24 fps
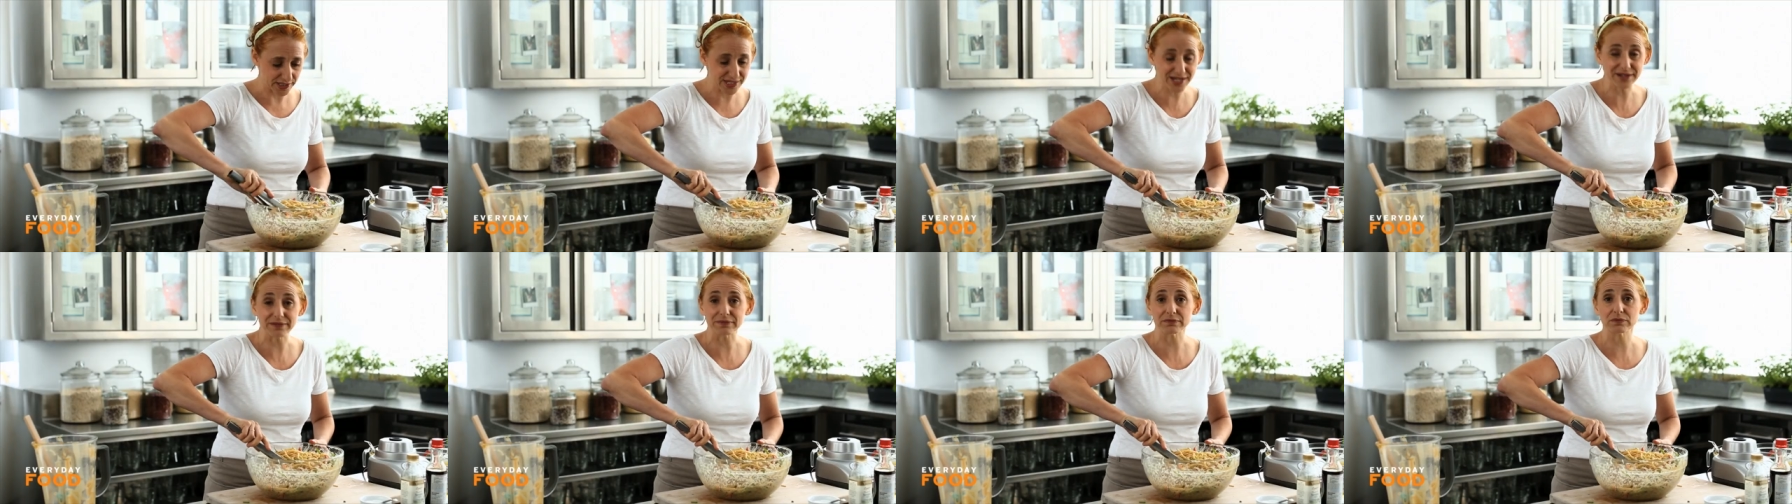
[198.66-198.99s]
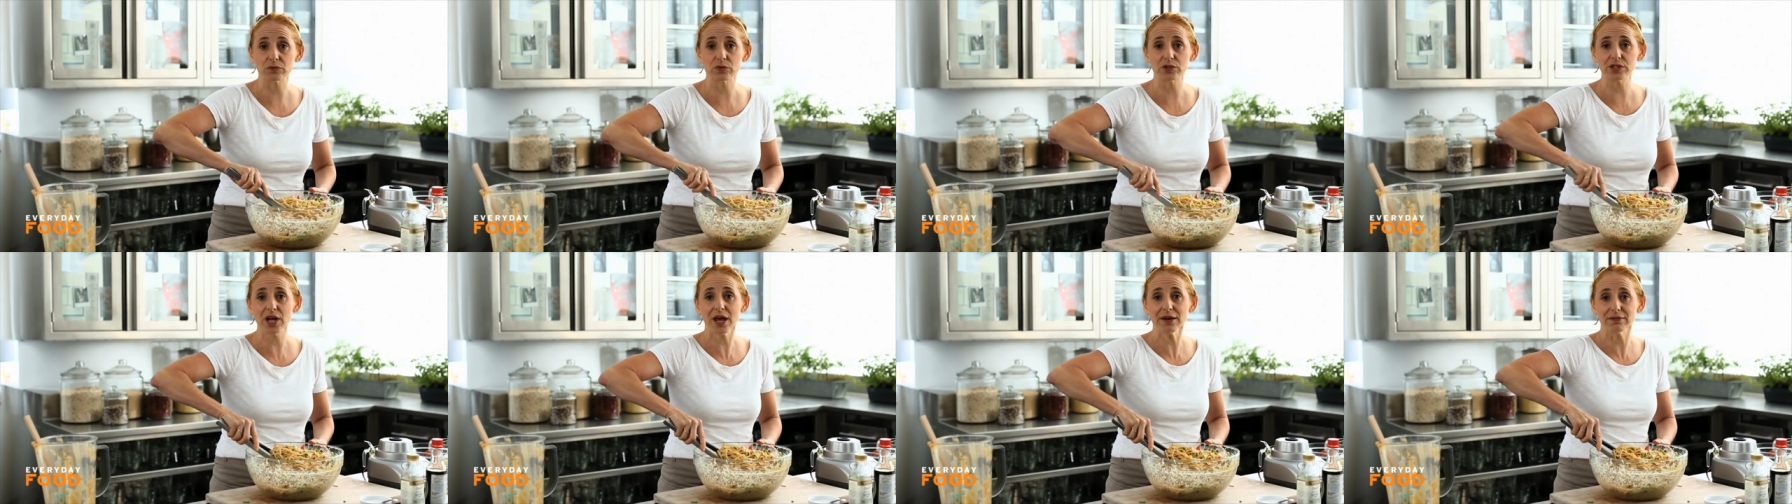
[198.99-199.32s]
That's it.
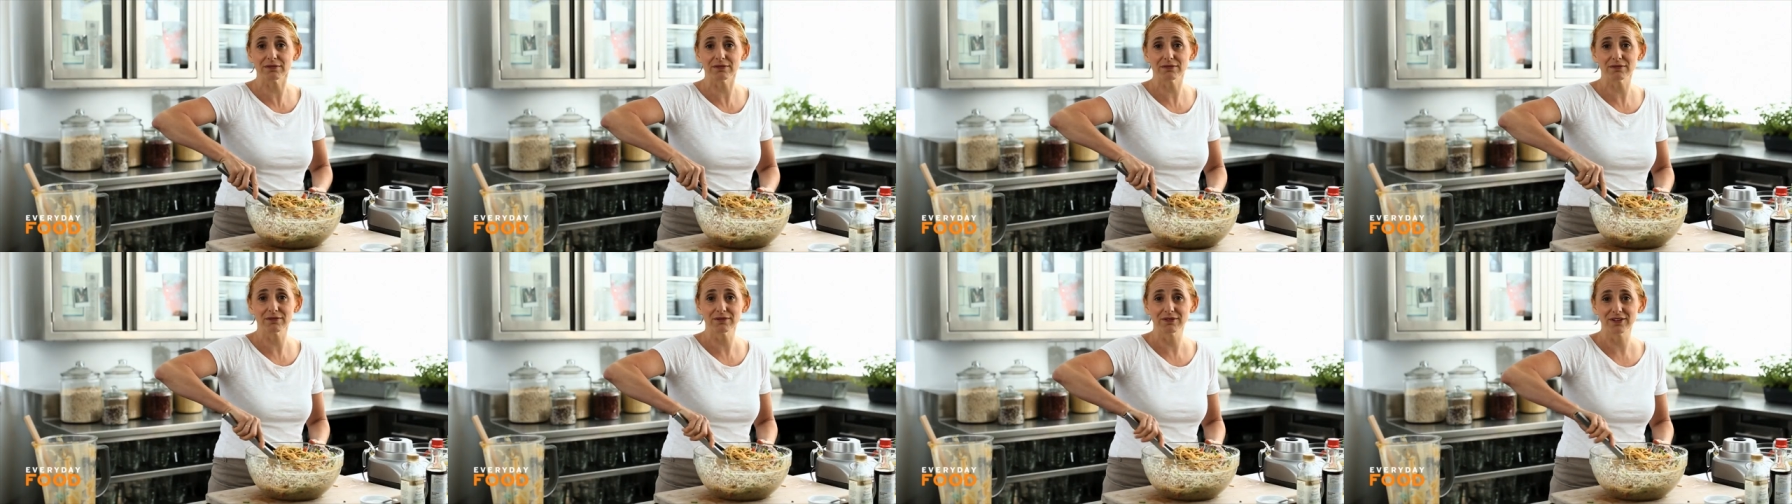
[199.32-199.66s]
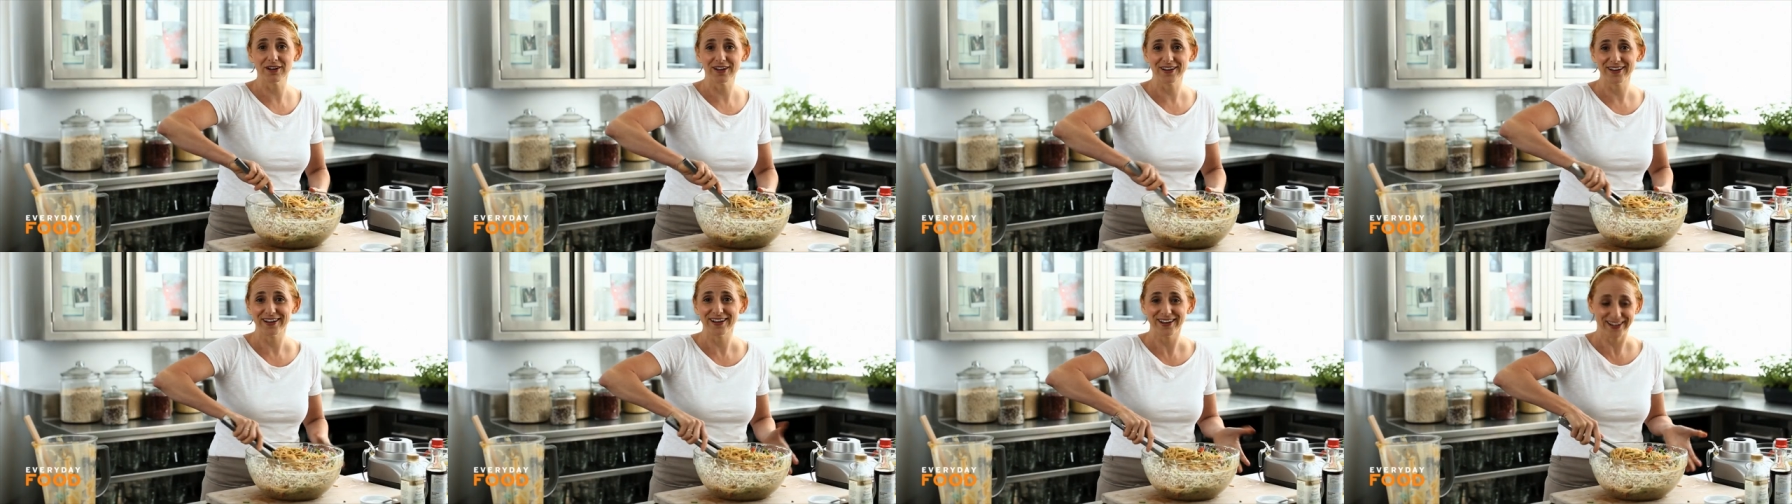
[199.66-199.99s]
We're done.
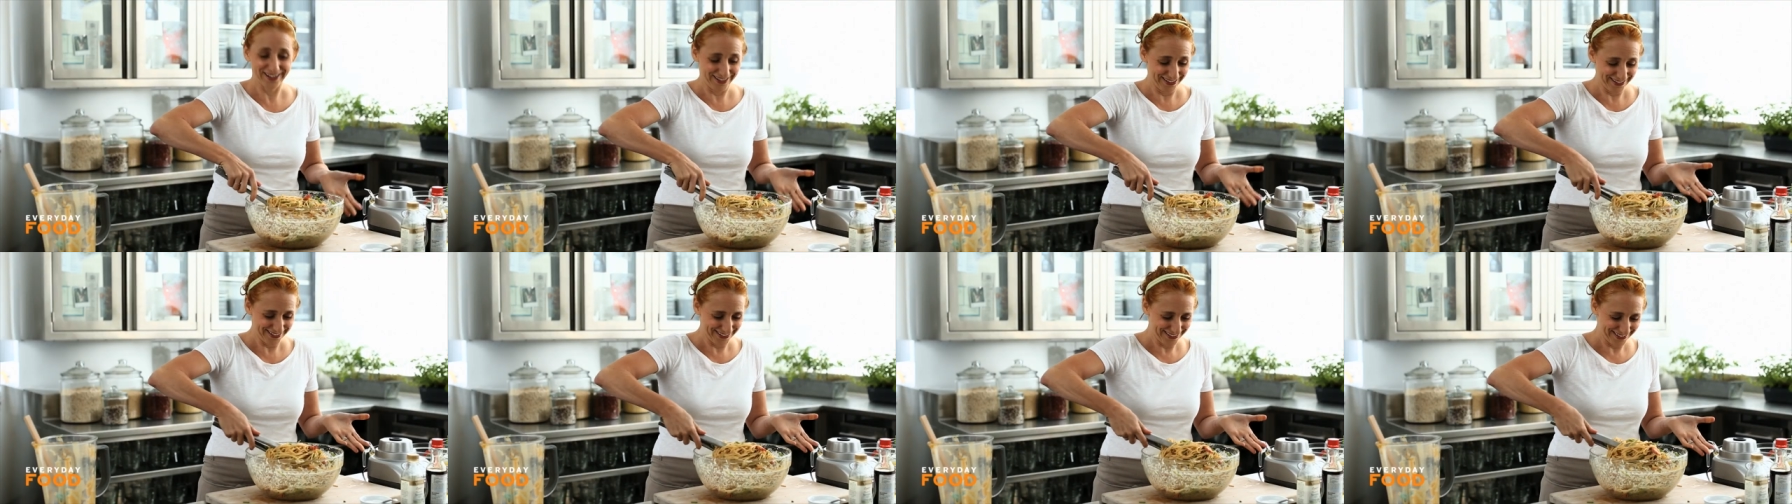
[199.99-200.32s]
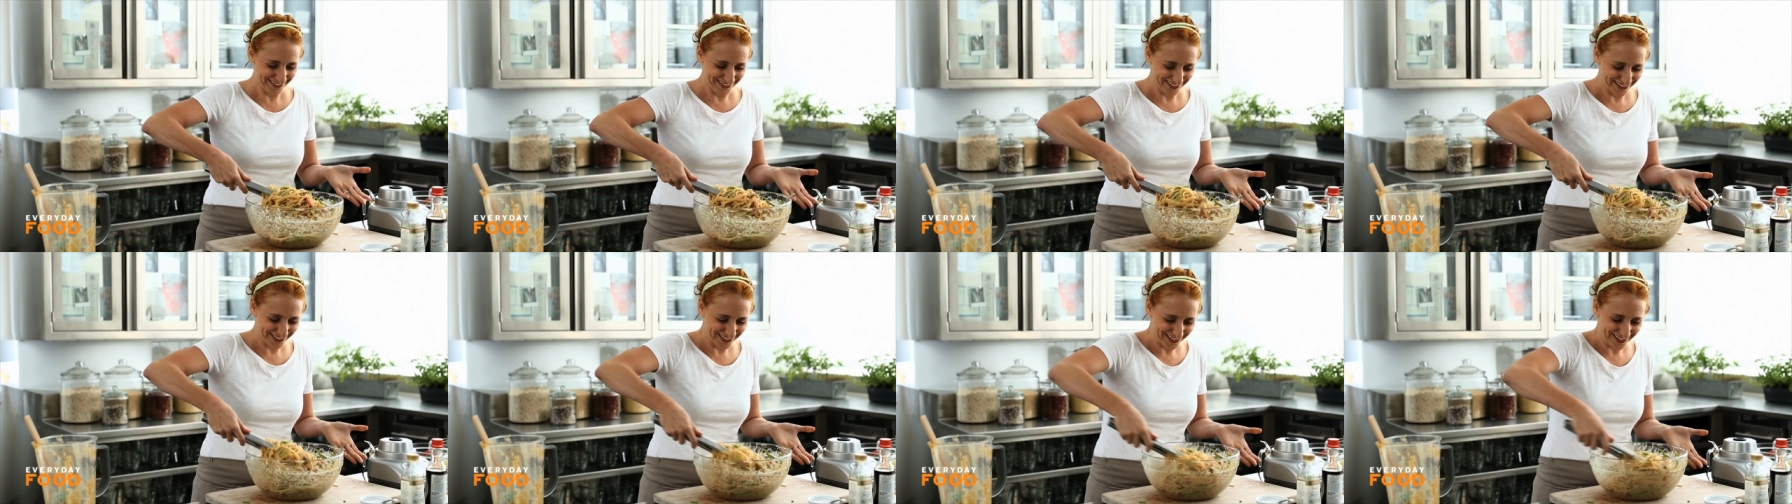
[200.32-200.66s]

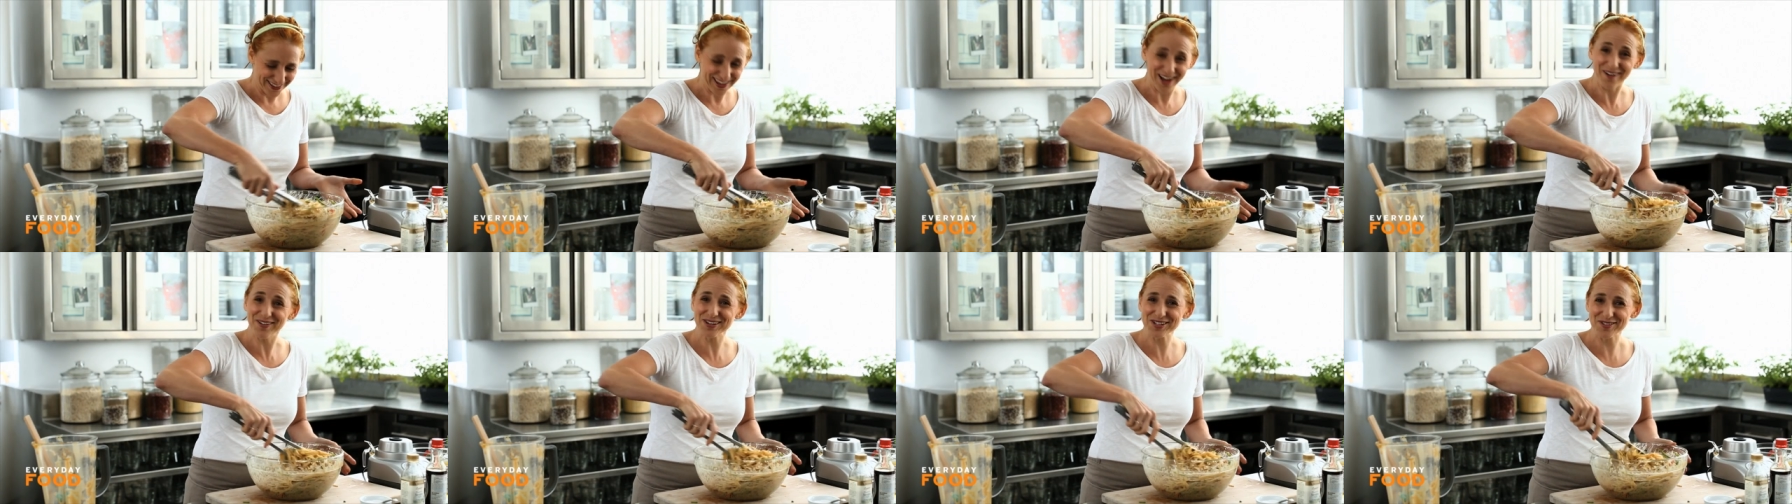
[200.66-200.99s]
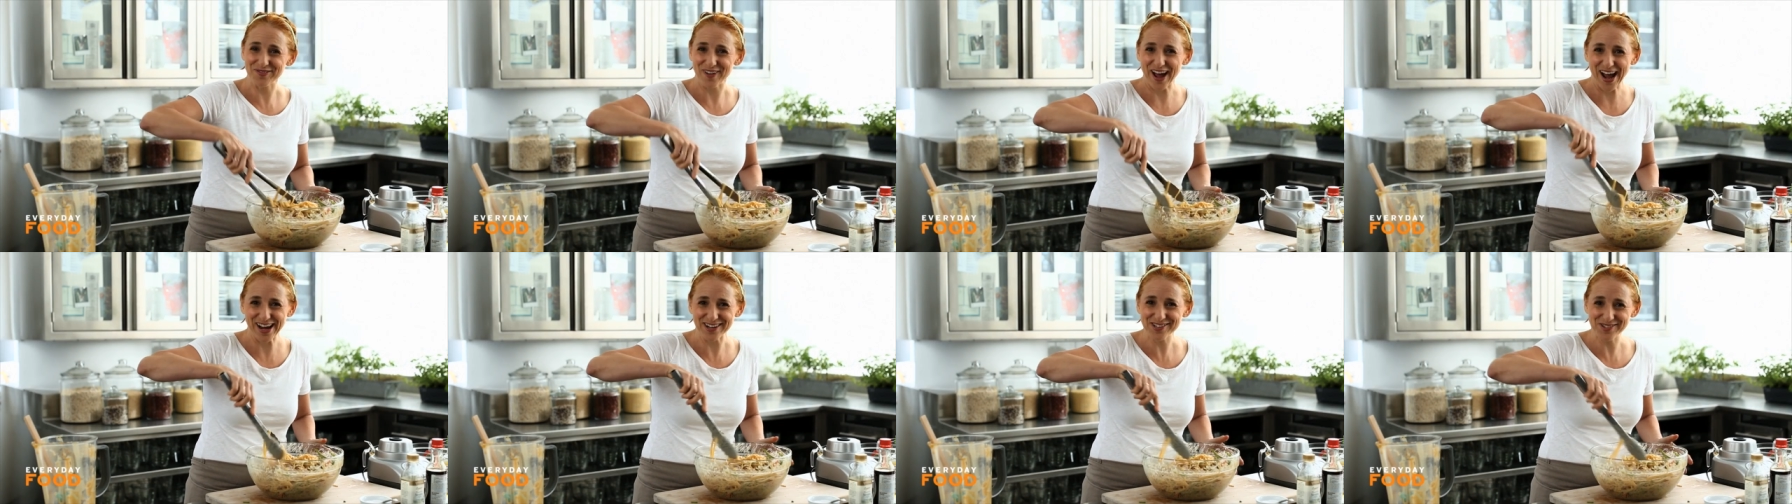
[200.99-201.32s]
That
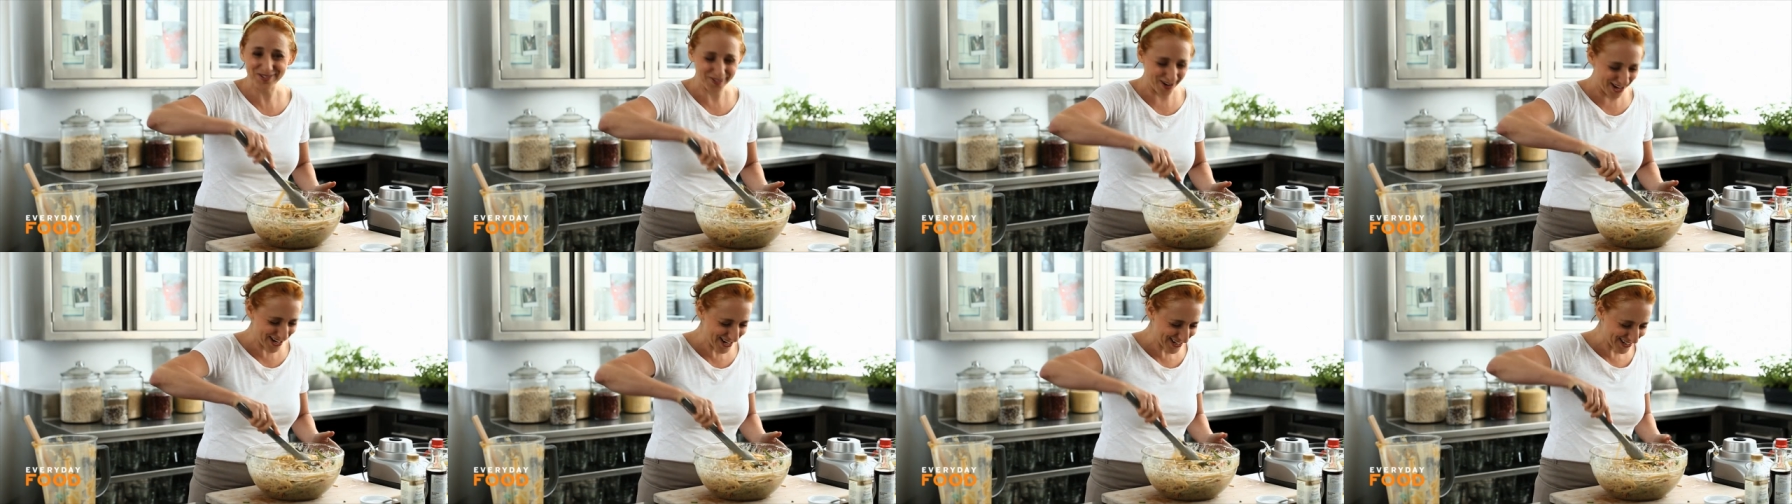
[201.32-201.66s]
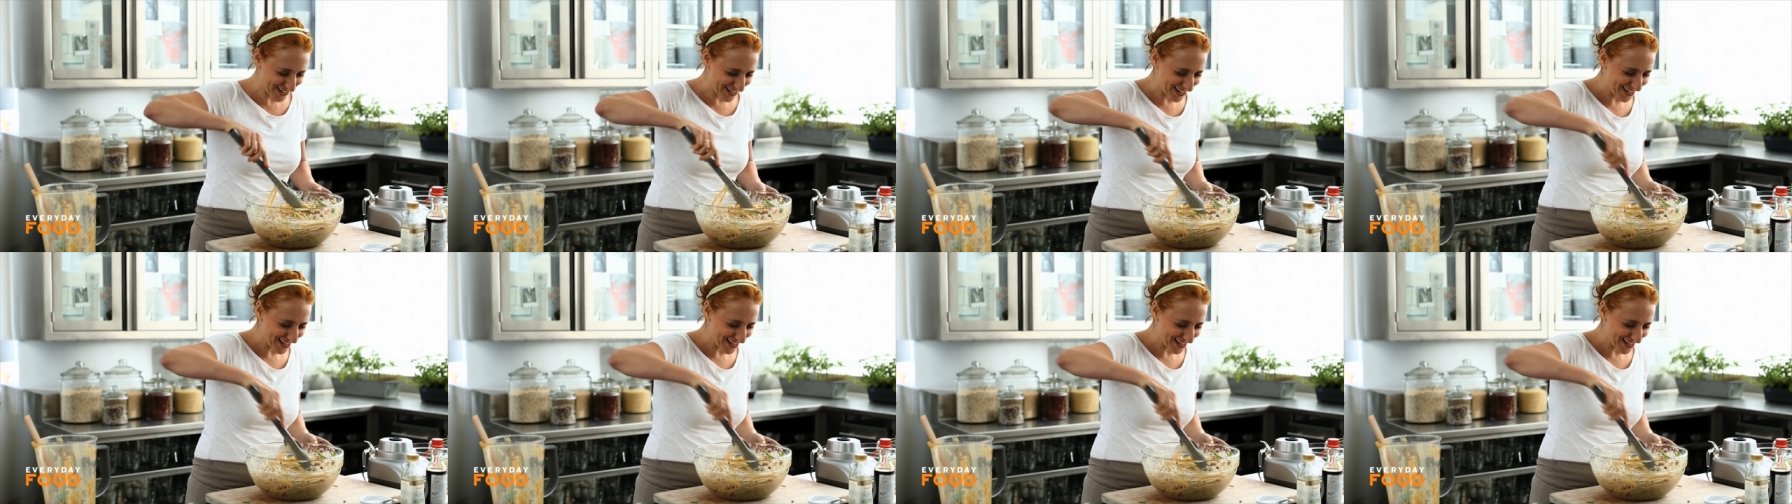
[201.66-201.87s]
was fast, right?